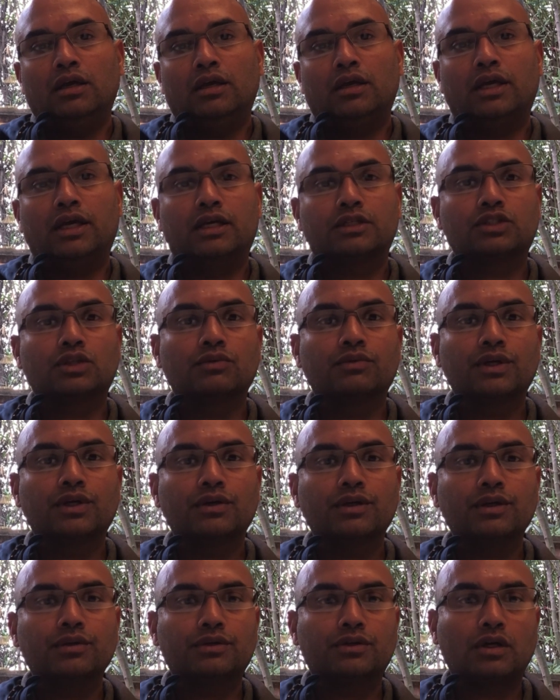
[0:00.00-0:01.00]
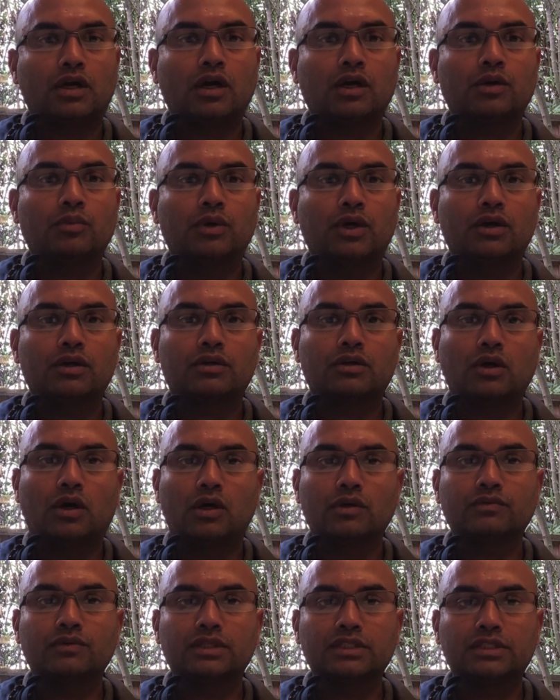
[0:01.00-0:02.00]
Yeah, so we're going to talk about
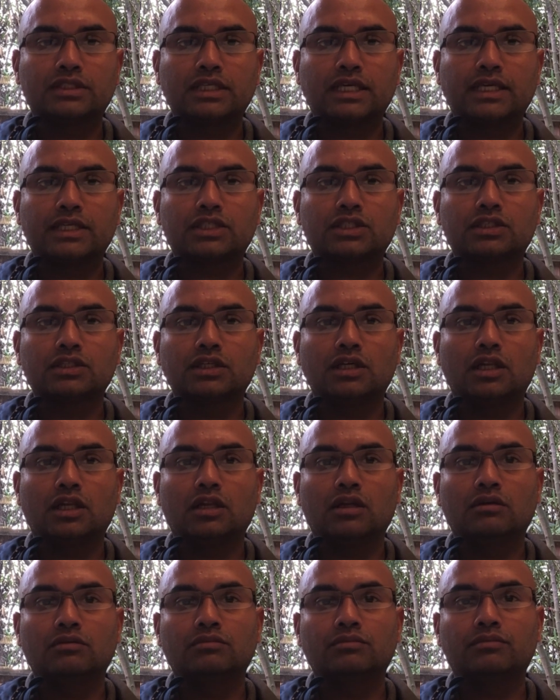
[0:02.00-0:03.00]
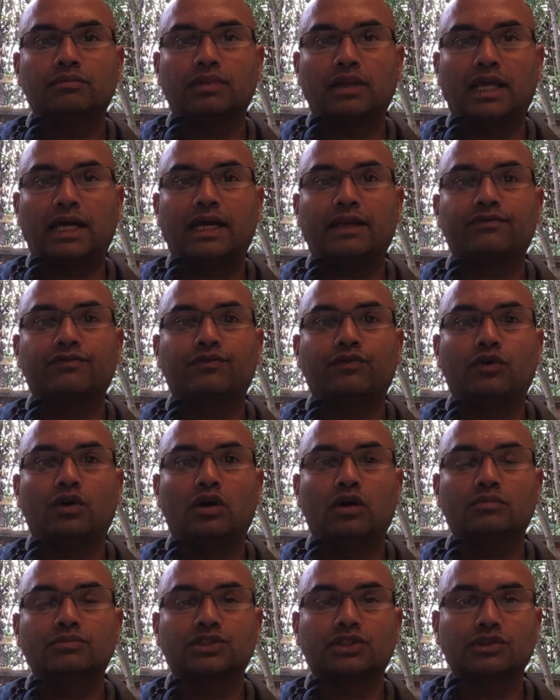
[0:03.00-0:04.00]
conversational
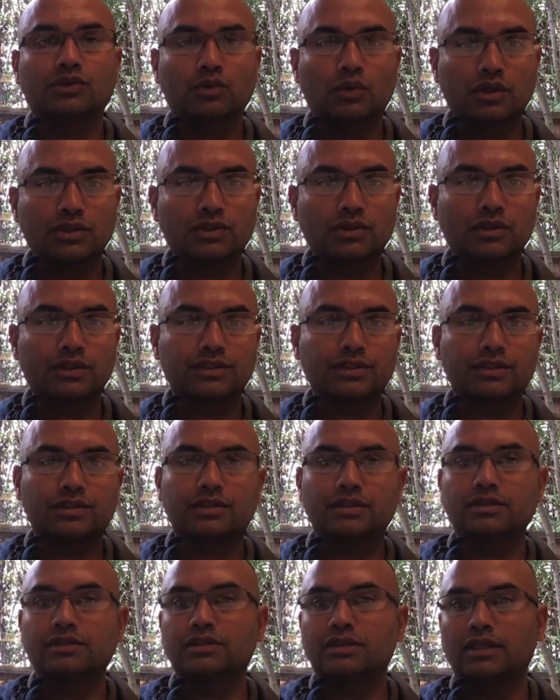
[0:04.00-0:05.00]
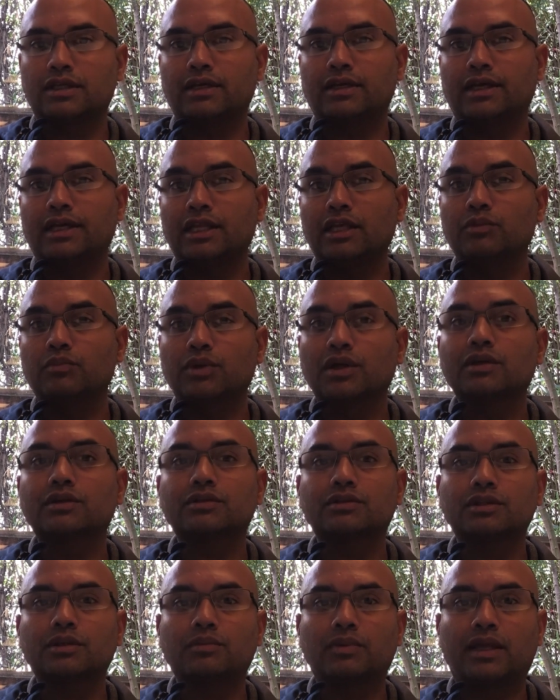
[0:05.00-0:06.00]
platforms and the virtual assistants that are getting built
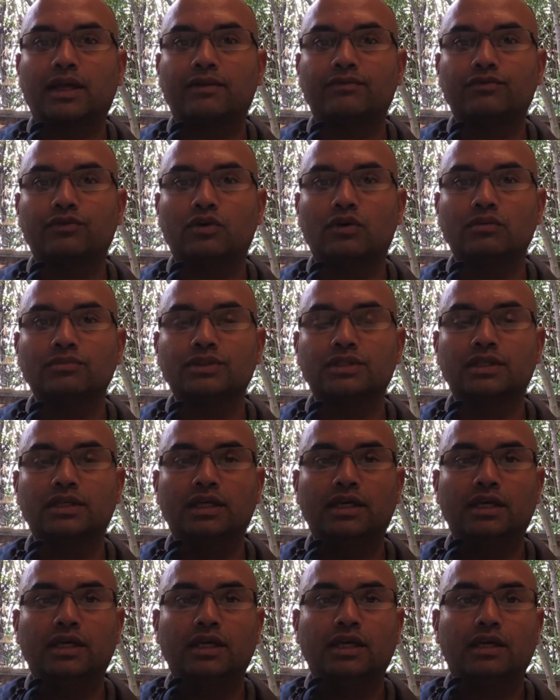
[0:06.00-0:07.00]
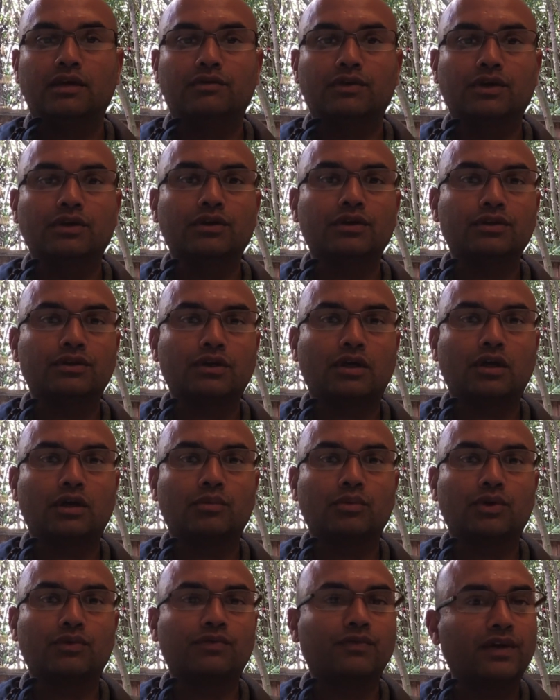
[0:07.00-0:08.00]
on the platforms. And we're going to
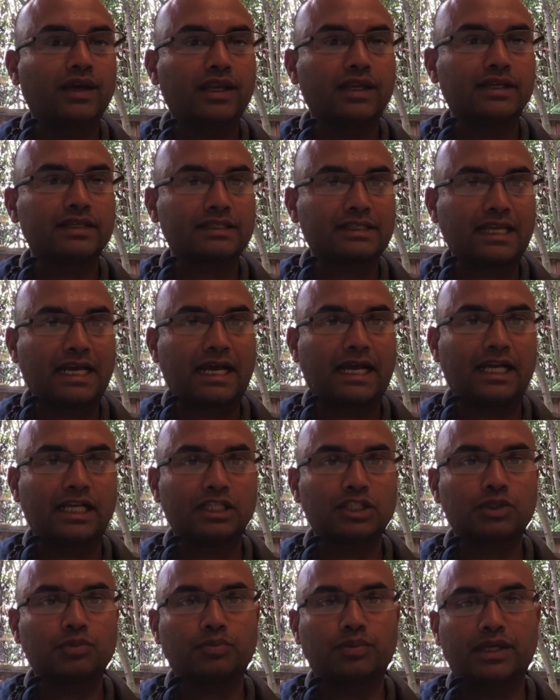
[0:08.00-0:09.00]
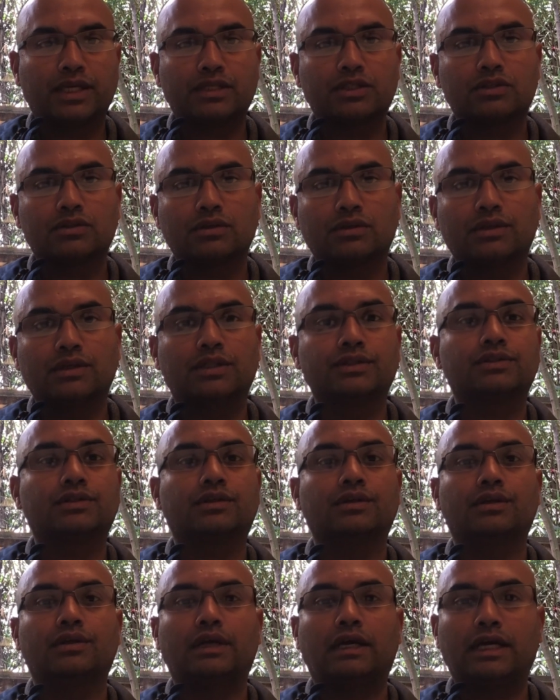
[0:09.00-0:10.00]
talk about various aspects to
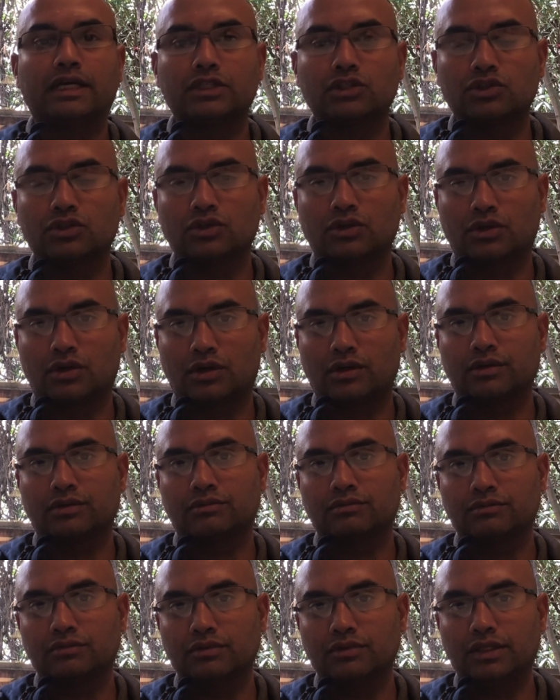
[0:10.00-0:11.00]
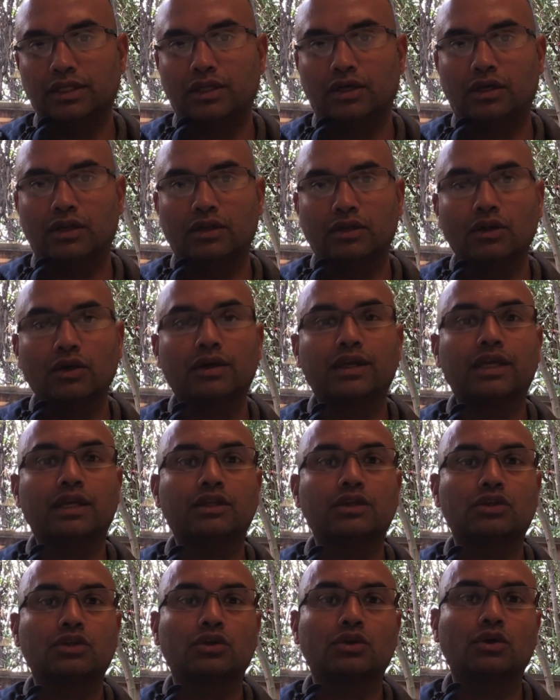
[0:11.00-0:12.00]
consider as you're
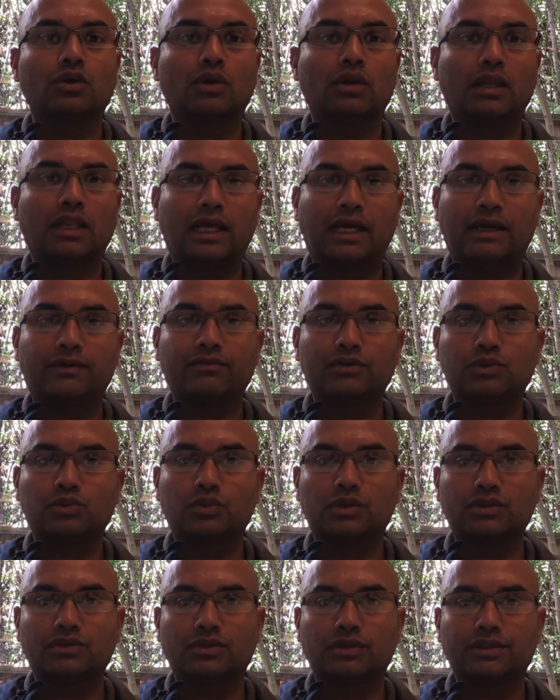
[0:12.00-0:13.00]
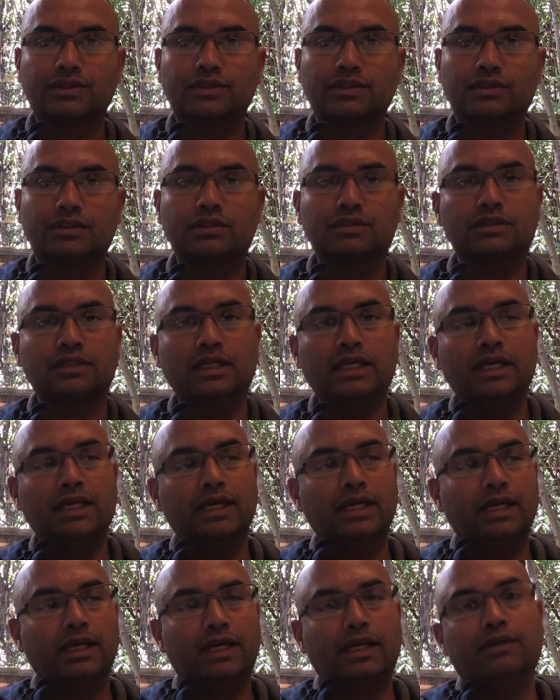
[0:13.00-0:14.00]
looking to go live with virtual assistants.
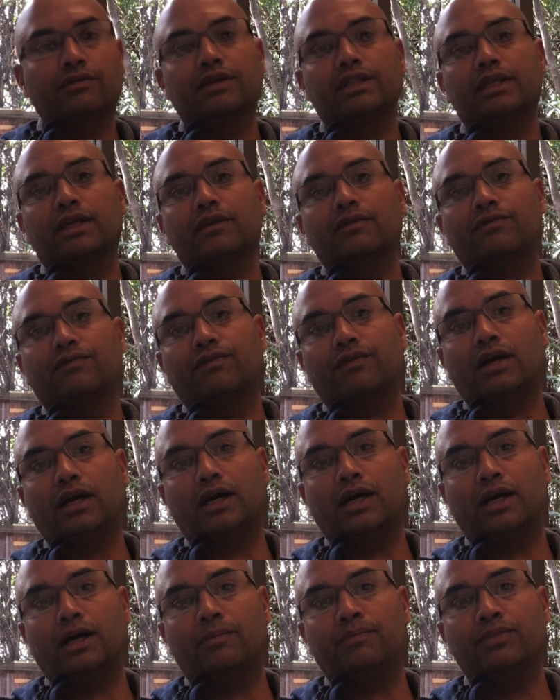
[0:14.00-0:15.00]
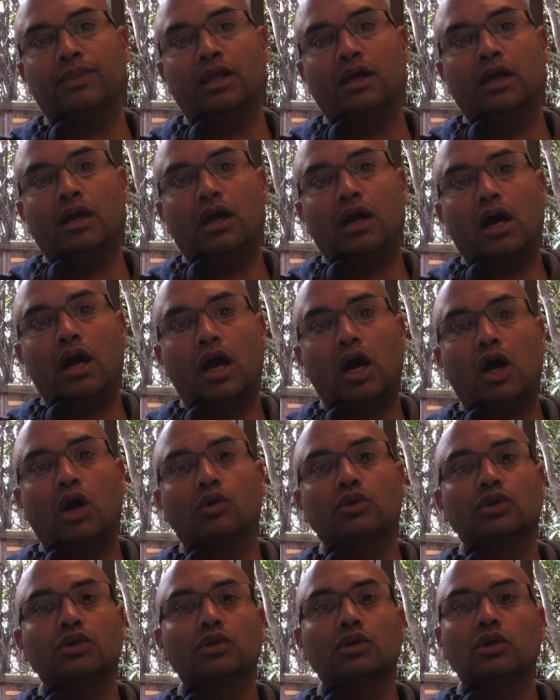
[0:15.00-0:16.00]
Everything from
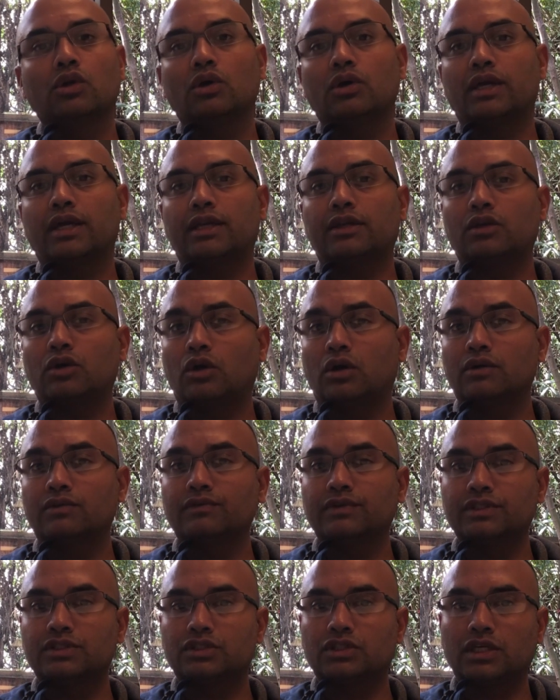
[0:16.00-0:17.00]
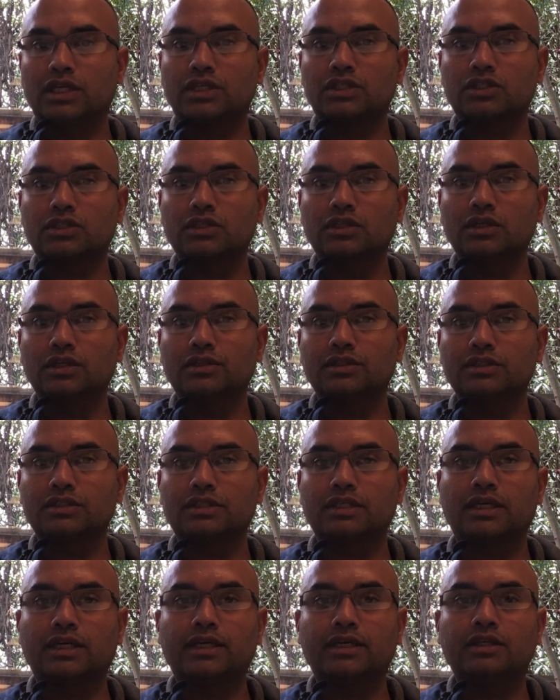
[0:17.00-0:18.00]
how you look at conversational
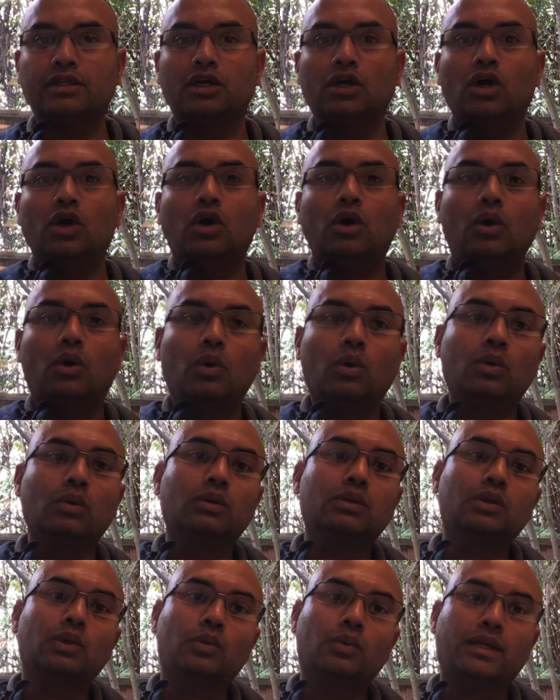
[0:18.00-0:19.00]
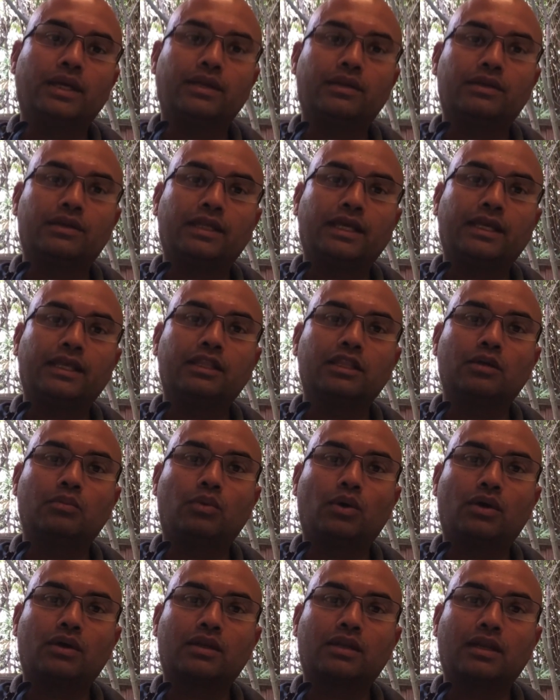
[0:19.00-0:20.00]
design all the way to taking the
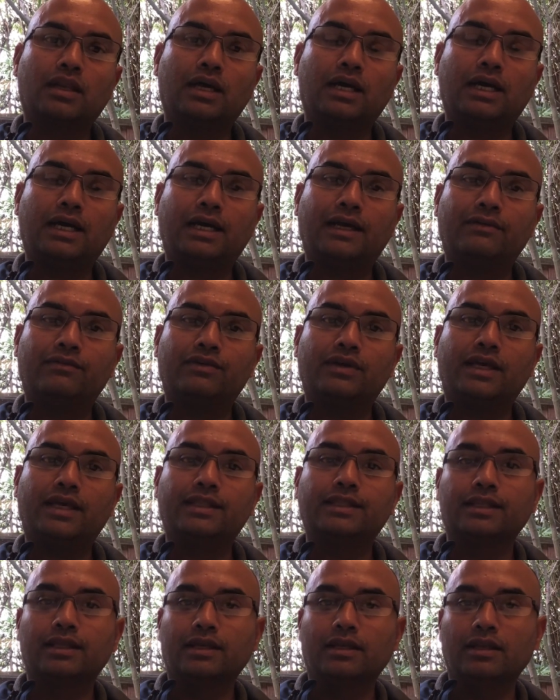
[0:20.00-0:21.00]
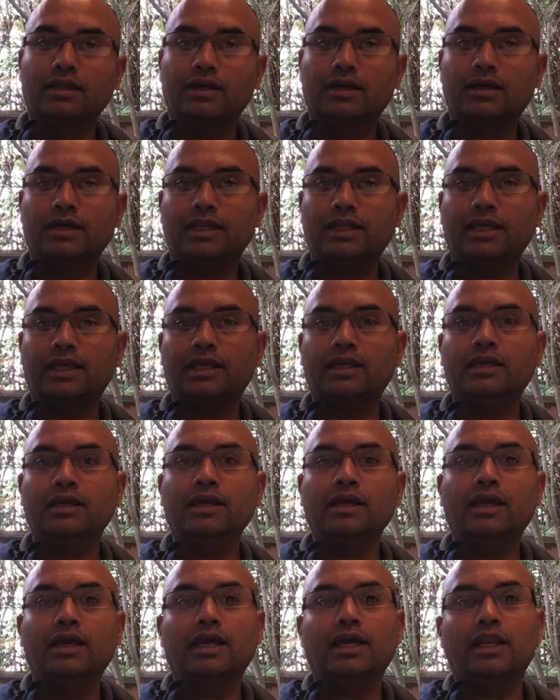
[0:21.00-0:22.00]
bot live and the
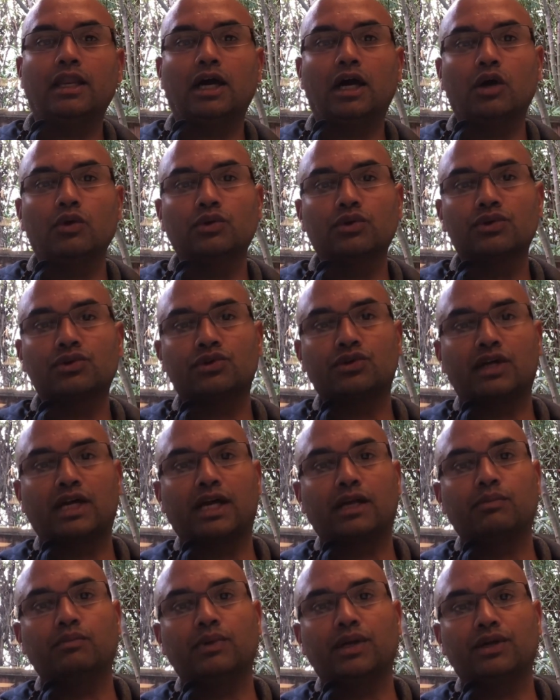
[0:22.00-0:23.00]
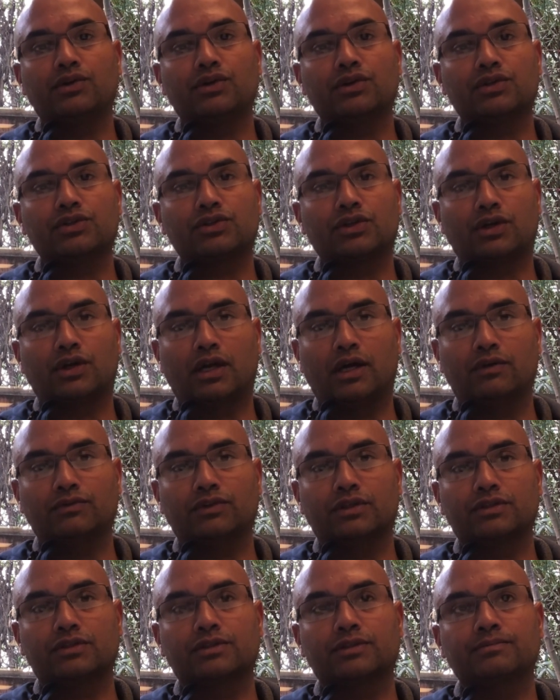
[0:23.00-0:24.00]
learning and how you track metrics
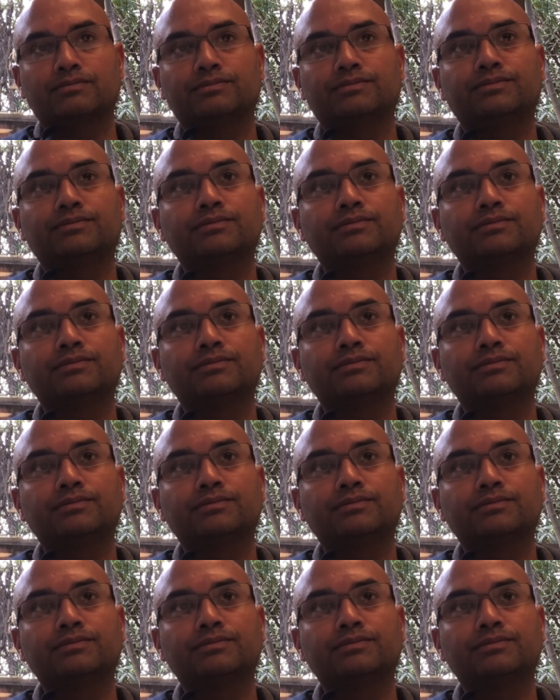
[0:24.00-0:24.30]
around this.